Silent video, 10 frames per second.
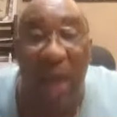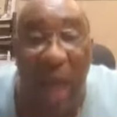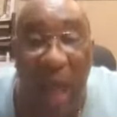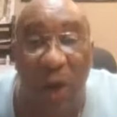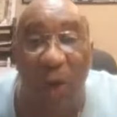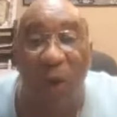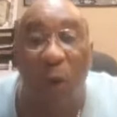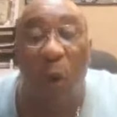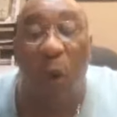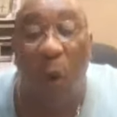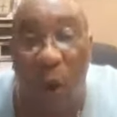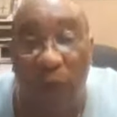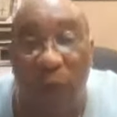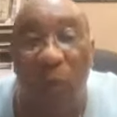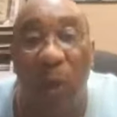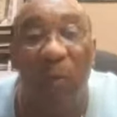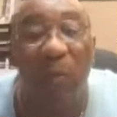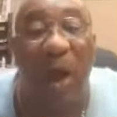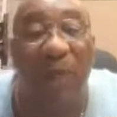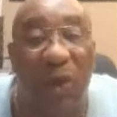out of the oil from one
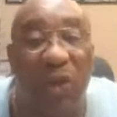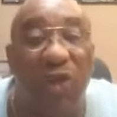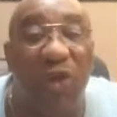prophet to